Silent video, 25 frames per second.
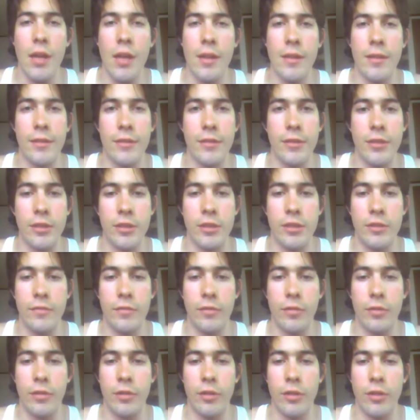This is
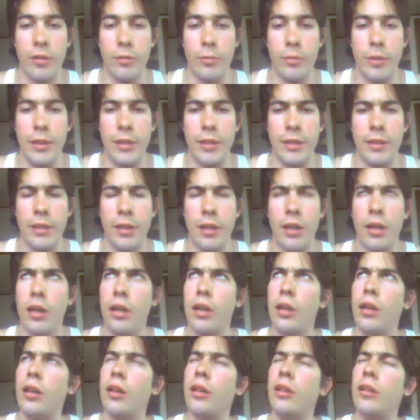for the week
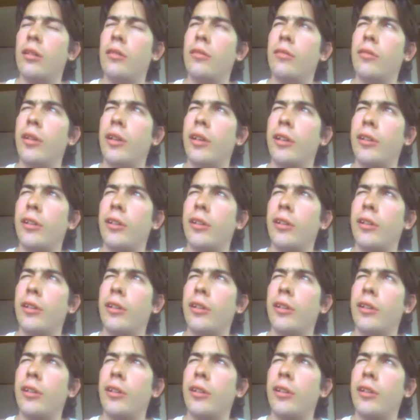of